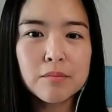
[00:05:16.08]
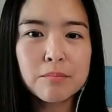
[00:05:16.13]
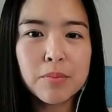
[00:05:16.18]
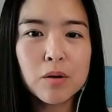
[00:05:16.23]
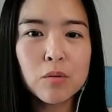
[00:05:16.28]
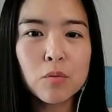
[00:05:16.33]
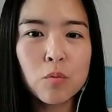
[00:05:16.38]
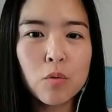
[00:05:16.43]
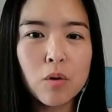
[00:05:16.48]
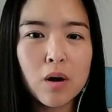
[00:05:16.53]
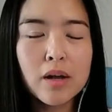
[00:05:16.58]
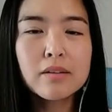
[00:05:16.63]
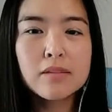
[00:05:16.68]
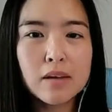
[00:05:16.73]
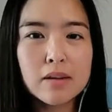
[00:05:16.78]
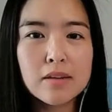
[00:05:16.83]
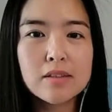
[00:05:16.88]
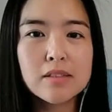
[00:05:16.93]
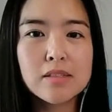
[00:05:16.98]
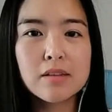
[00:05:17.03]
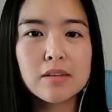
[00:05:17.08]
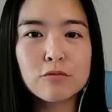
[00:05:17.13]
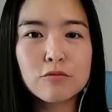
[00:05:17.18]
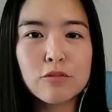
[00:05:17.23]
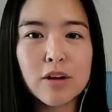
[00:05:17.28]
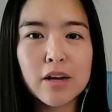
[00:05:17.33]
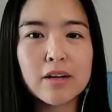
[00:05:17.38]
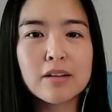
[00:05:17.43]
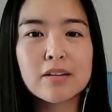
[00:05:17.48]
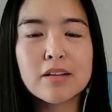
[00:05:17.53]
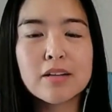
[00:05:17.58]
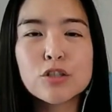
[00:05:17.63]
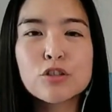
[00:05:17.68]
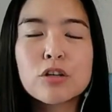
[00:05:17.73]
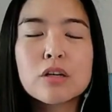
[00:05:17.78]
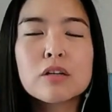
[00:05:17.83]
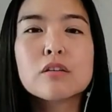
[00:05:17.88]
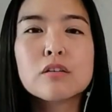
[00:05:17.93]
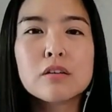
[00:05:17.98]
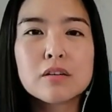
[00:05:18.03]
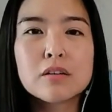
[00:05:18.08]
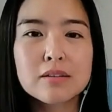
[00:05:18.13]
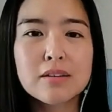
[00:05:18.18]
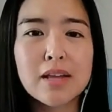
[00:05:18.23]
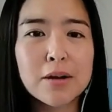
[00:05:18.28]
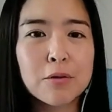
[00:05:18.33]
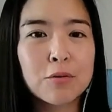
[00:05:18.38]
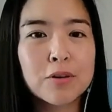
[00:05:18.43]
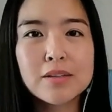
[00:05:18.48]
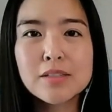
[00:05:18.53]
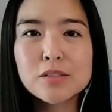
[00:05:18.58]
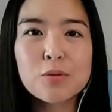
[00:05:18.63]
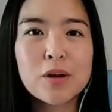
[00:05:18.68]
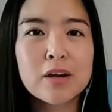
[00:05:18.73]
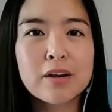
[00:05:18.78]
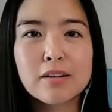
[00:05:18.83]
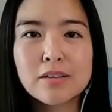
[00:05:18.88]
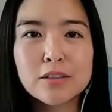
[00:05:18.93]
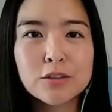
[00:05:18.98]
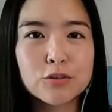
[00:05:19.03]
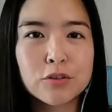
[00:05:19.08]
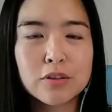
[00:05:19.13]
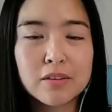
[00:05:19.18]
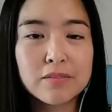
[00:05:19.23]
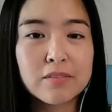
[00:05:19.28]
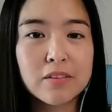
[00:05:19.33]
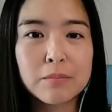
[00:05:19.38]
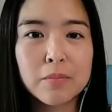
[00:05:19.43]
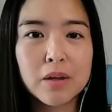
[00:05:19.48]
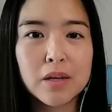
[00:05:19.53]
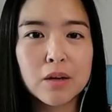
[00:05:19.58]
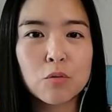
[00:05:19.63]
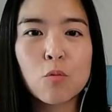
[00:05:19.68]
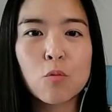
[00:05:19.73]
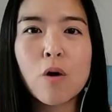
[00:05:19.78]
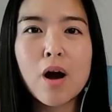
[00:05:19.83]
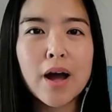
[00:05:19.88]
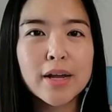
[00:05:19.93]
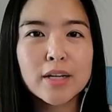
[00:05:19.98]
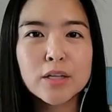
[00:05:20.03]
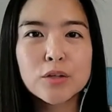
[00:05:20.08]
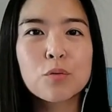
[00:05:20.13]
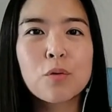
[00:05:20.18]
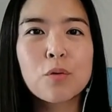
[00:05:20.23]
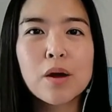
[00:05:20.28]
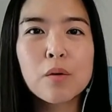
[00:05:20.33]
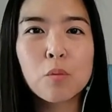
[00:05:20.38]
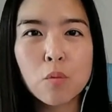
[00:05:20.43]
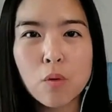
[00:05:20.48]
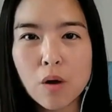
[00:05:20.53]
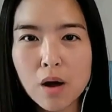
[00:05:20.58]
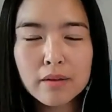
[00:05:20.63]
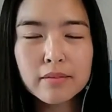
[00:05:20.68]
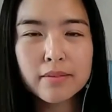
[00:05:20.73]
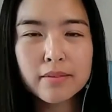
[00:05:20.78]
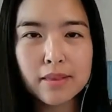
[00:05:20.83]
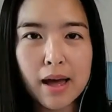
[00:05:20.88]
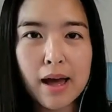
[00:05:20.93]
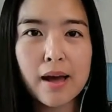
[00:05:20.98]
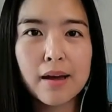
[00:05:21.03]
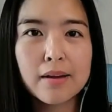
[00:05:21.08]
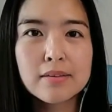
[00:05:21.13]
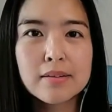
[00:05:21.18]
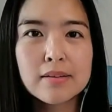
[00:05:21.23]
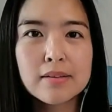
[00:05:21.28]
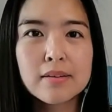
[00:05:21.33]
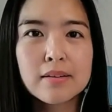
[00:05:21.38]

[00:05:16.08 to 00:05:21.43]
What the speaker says: But what does recognition look like? What does recognition even mean? Why do I want that?